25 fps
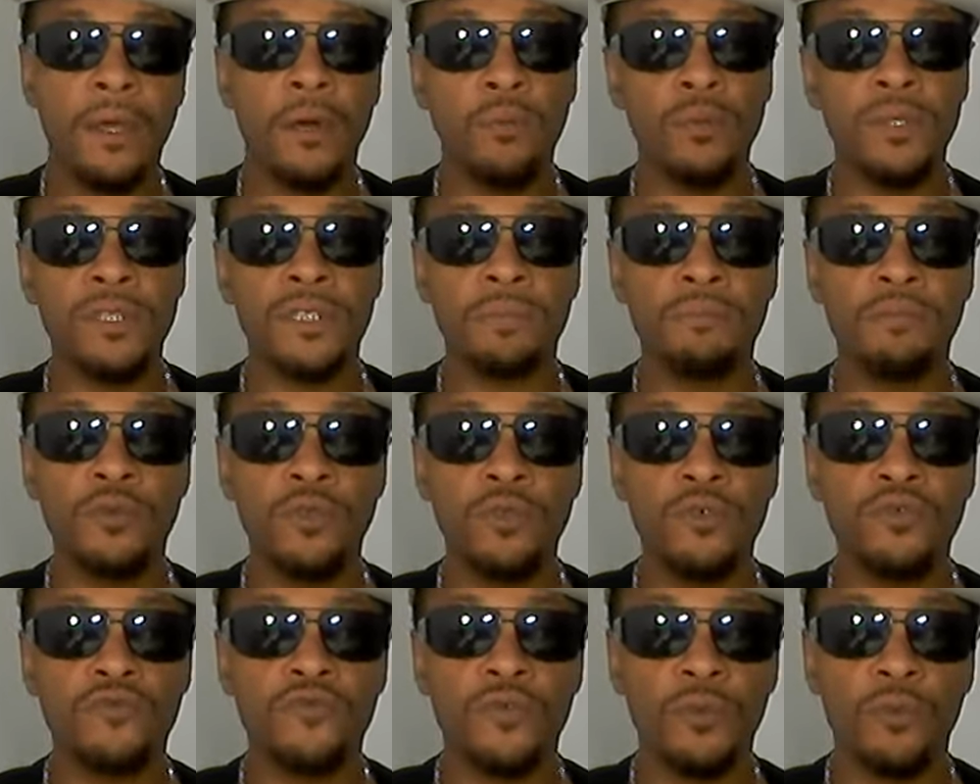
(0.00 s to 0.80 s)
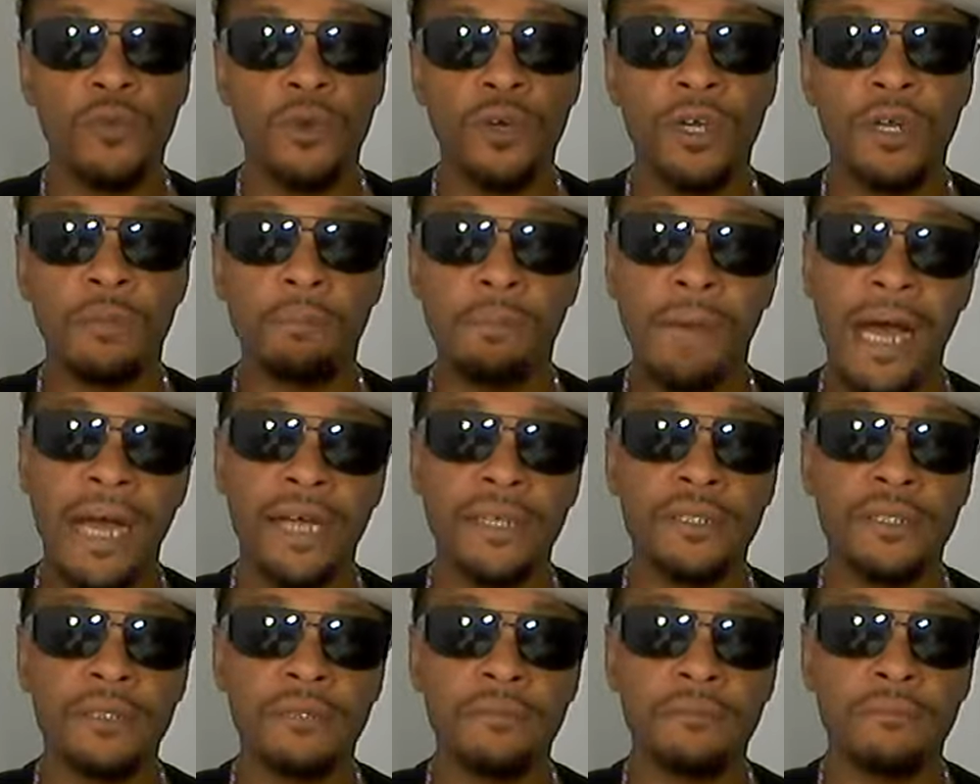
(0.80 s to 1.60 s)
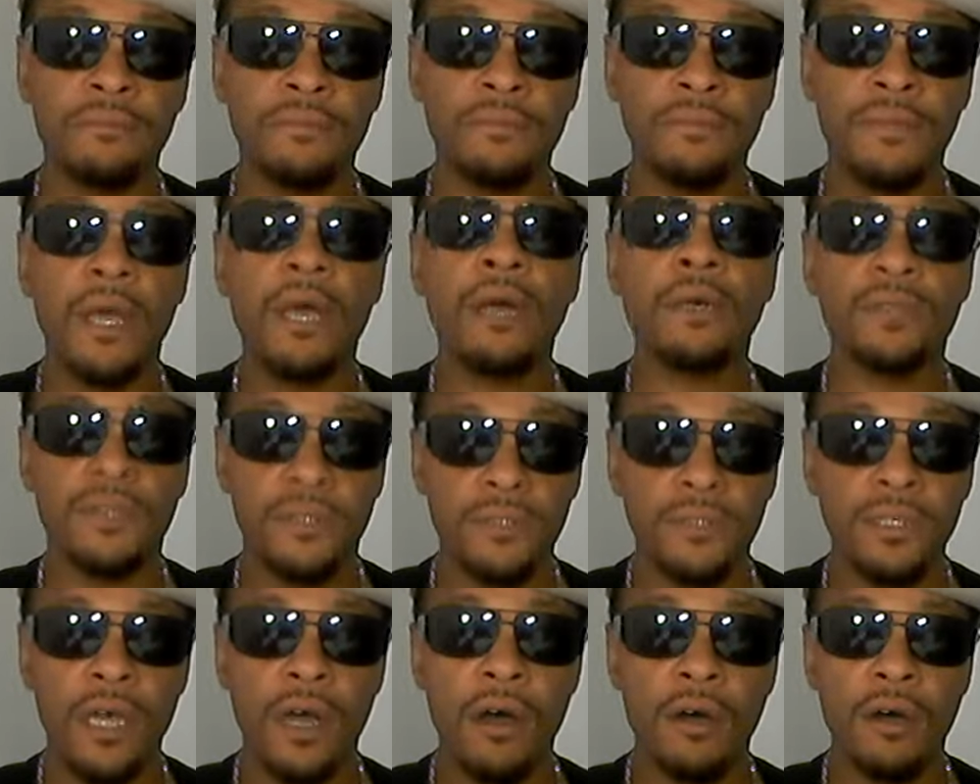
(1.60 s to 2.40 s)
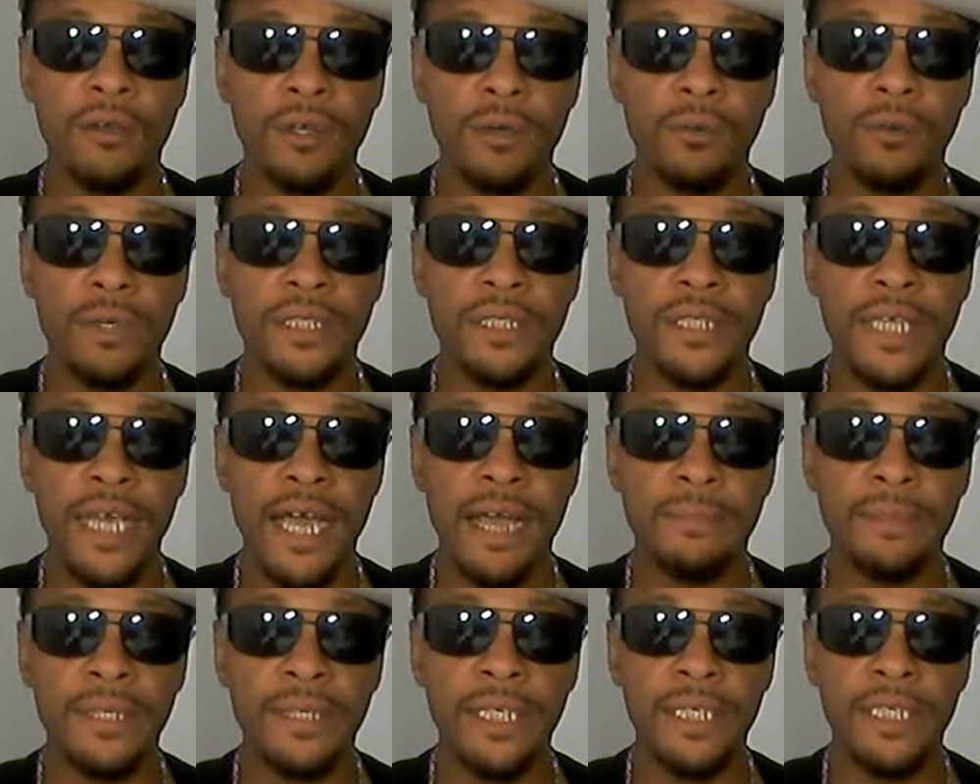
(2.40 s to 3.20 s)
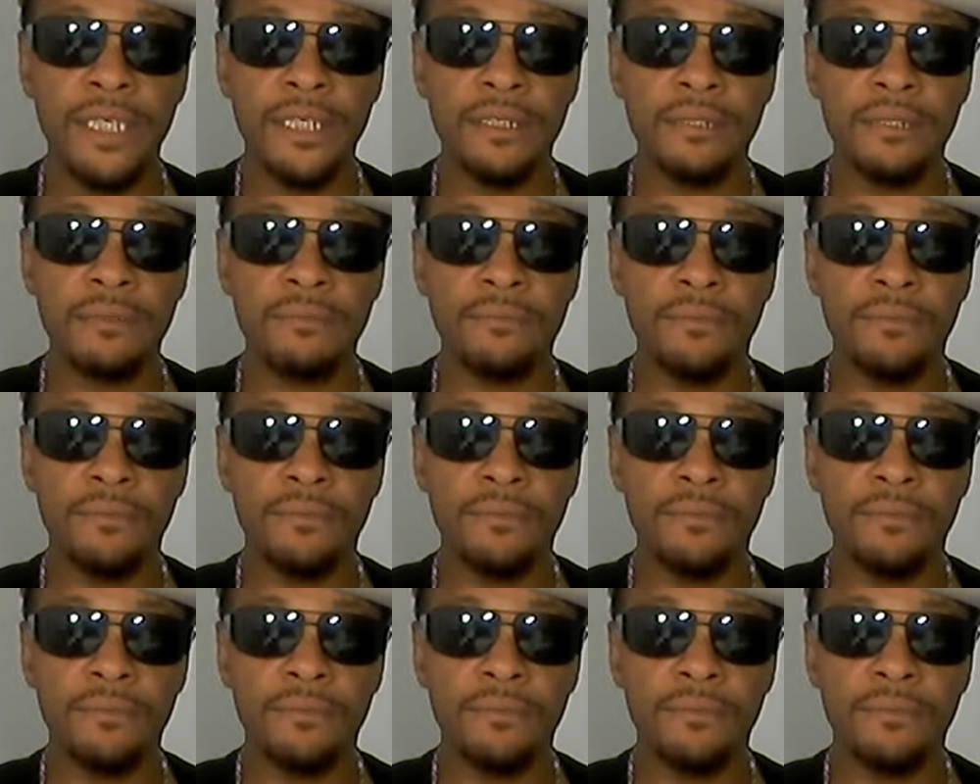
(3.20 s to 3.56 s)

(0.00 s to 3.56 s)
with some news from world boxing. So y'all know what time it is.